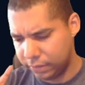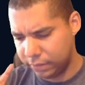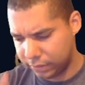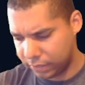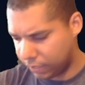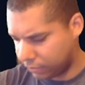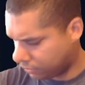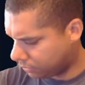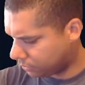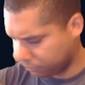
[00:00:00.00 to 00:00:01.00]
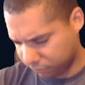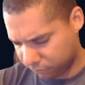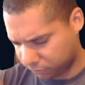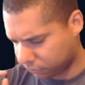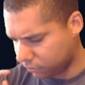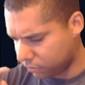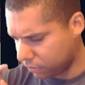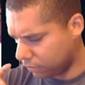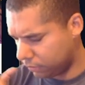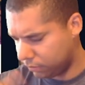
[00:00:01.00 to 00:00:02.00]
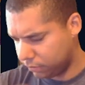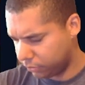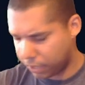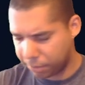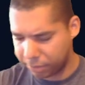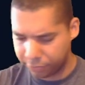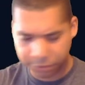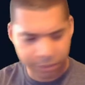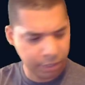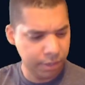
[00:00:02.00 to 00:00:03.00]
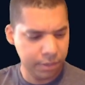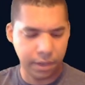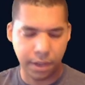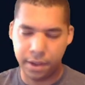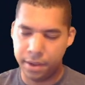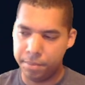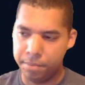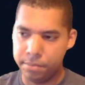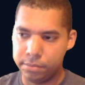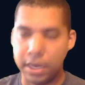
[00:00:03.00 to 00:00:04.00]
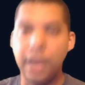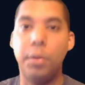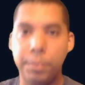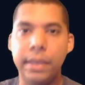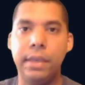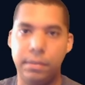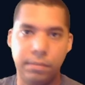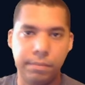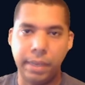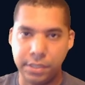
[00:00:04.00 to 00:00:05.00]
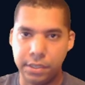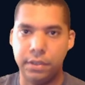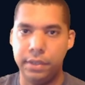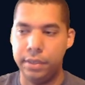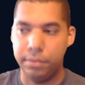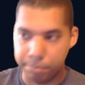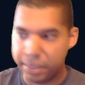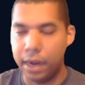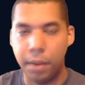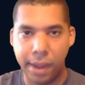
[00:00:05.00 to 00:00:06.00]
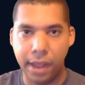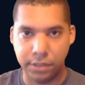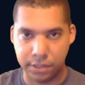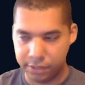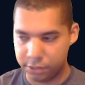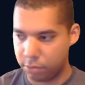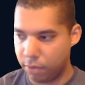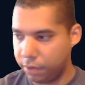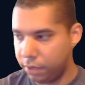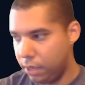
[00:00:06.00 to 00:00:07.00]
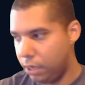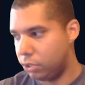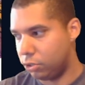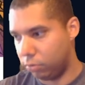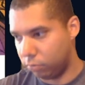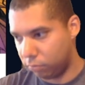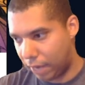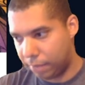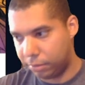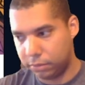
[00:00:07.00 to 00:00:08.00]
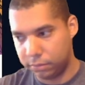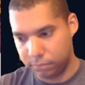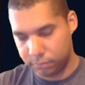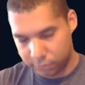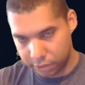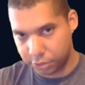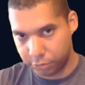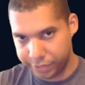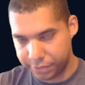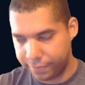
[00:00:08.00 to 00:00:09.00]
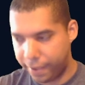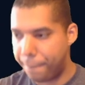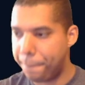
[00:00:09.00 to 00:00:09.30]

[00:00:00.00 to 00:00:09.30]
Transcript: Gus, a couple others, to help me basically beat out Miles and his squad. So Rabble does agree to that.